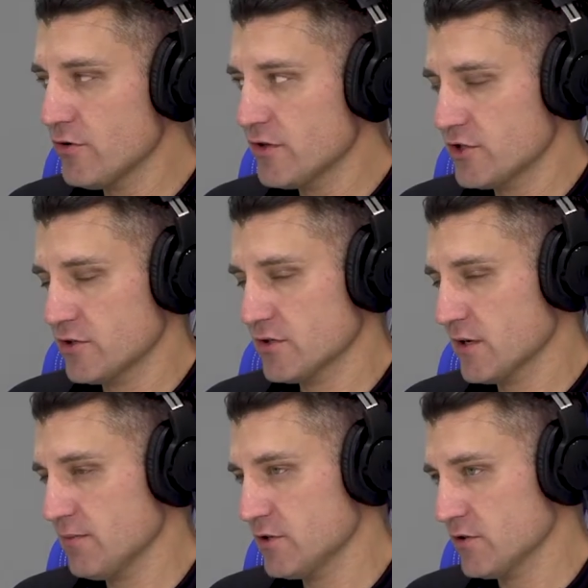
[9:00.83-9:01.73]
the insurance
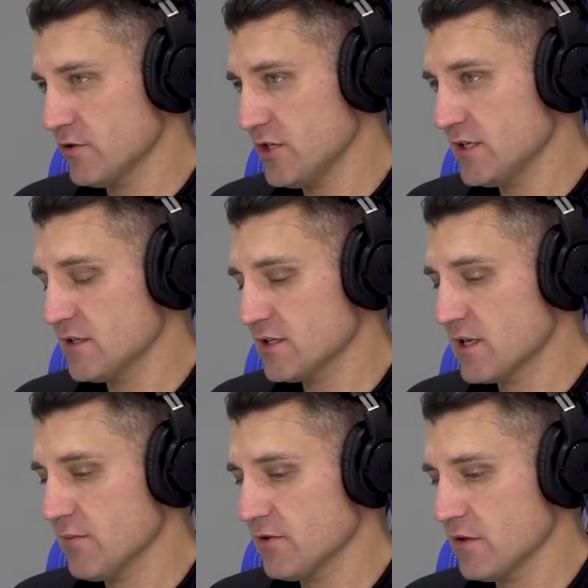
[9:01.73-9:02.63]
companies are rejecting this
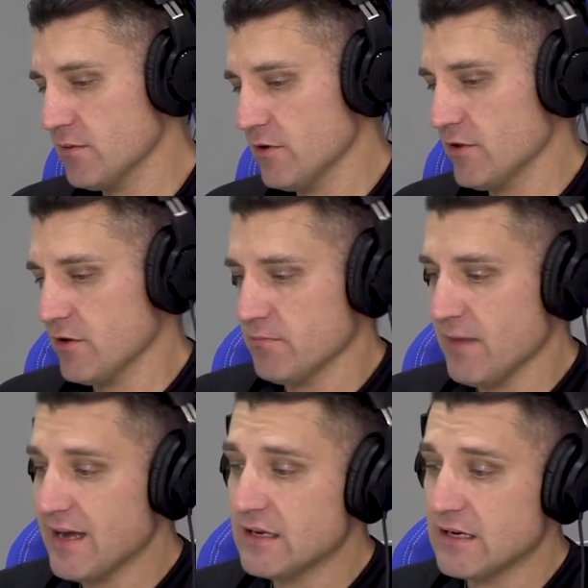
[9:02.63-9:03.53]
claim
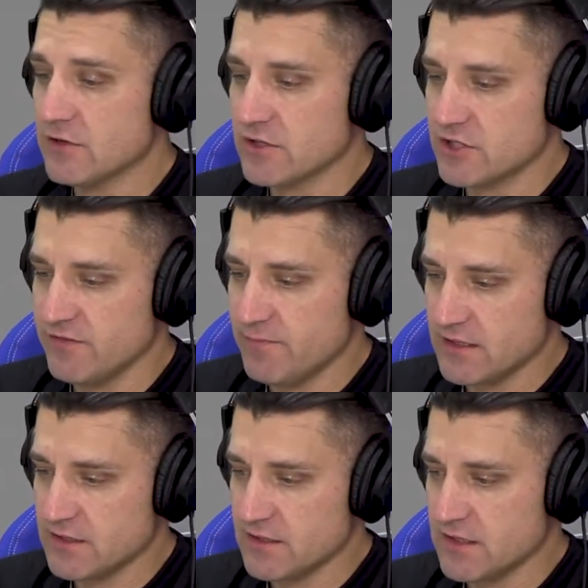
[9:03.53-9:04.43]
mainly on the chief
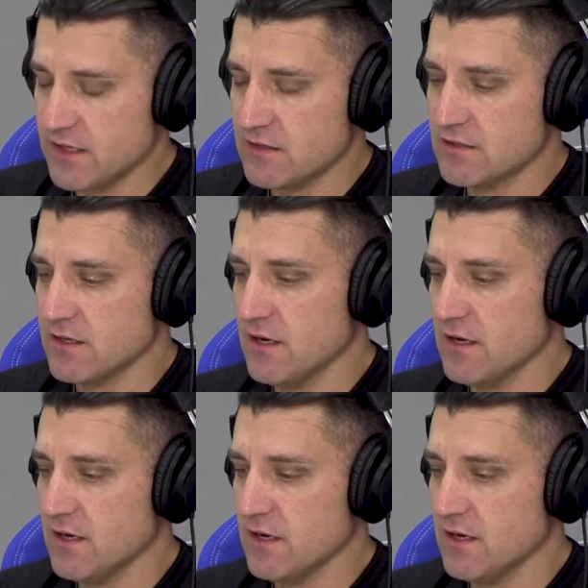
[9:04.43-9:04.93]
basis that